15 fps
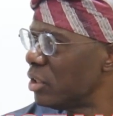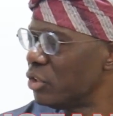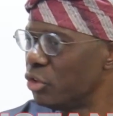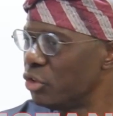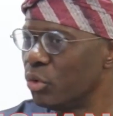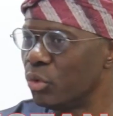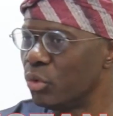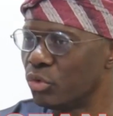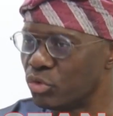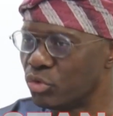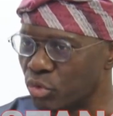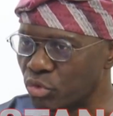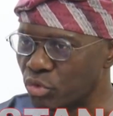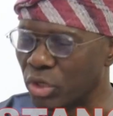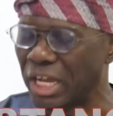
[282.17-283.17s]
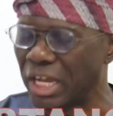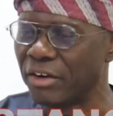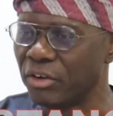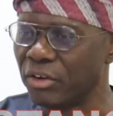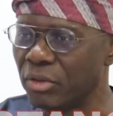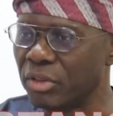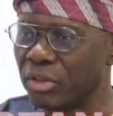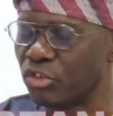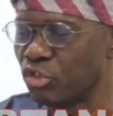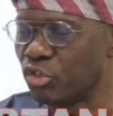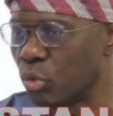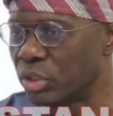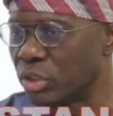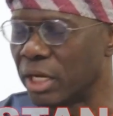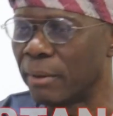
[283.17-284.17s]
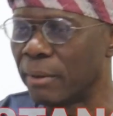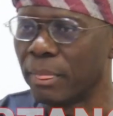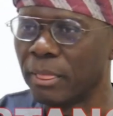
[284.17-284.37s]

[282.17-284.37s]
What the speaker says: to carry on this shoulder.